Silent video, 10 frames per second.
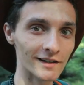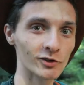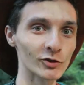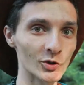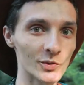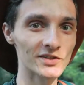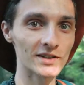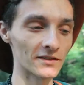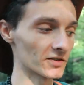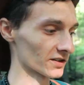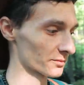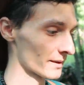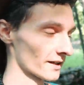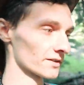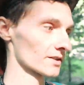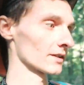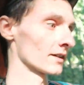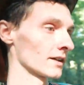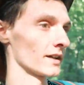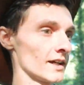nature always gives us
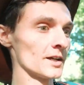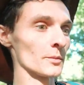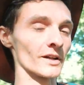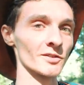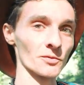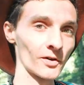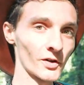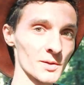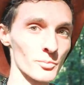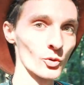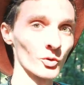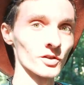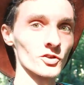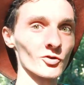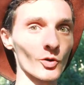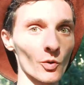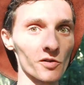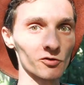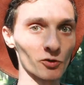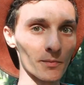medicine, but it's very important to
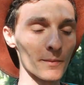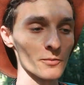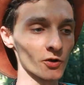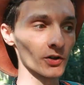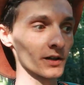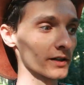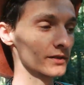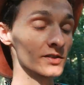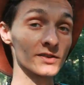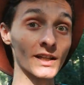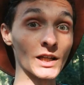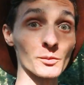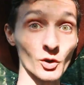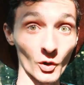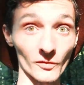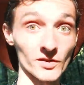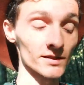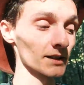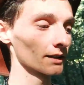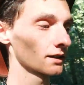always remember sustainable
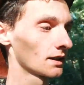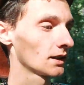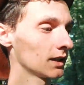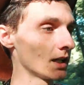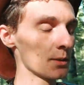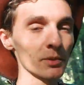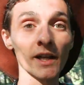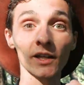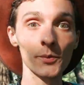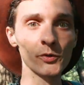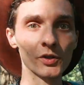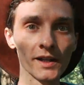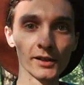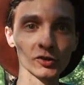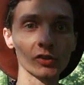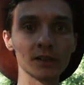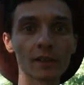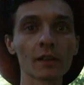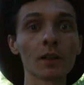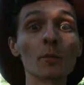harvesting, plant communication,
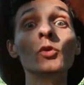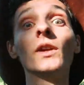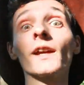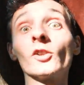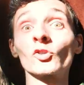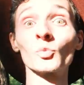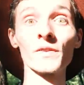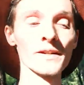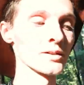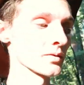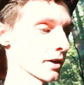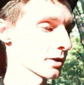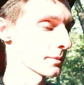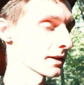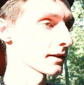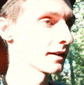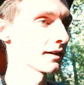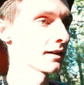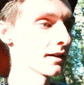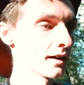communication with the environment.
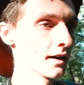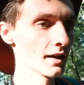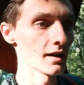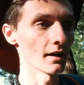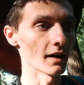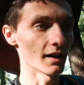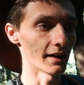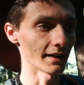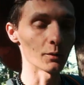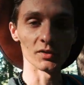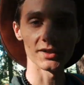Uh, and I will